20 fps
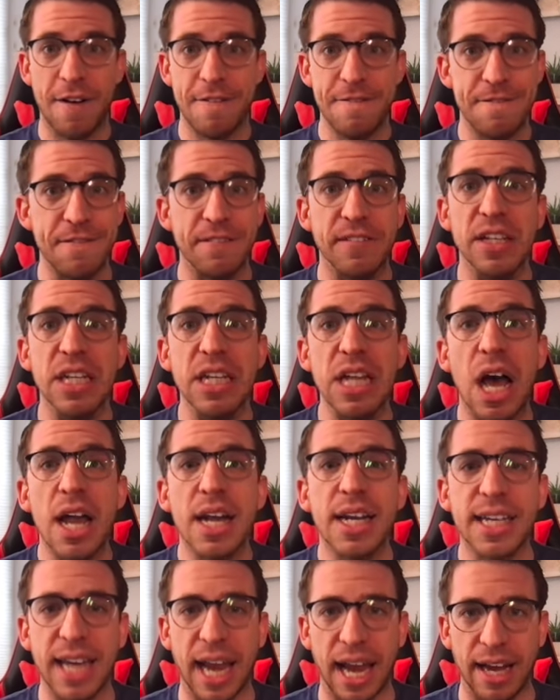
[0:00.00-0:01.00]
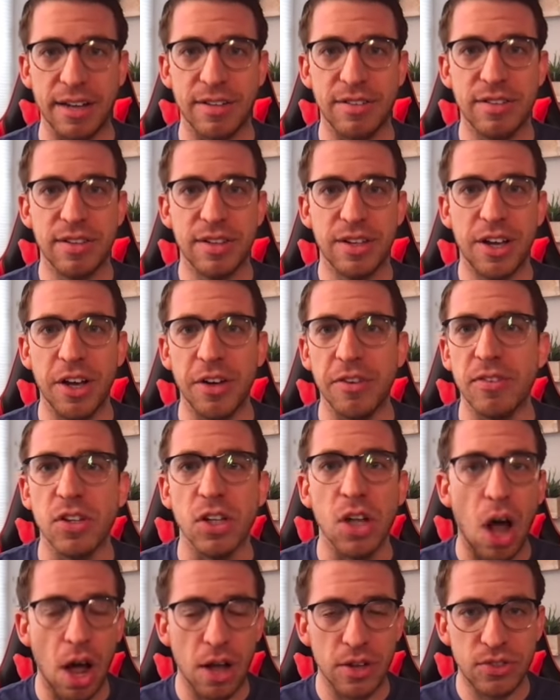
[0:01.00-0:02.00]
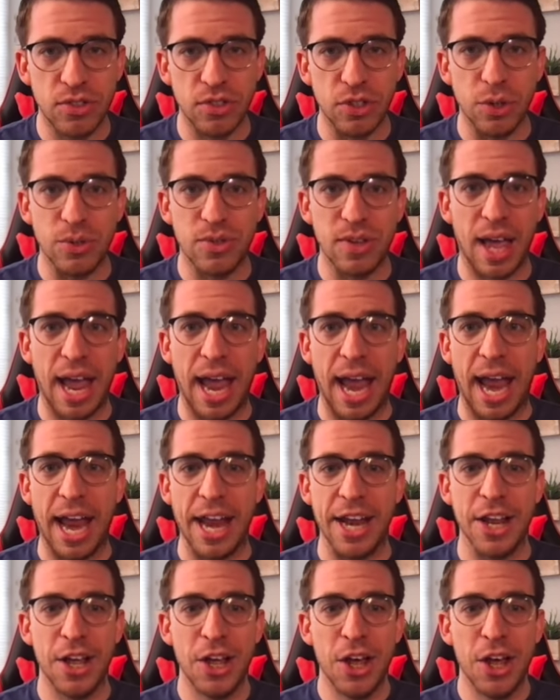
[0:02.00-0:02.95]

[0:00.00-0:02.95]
floodgate of lawsuits and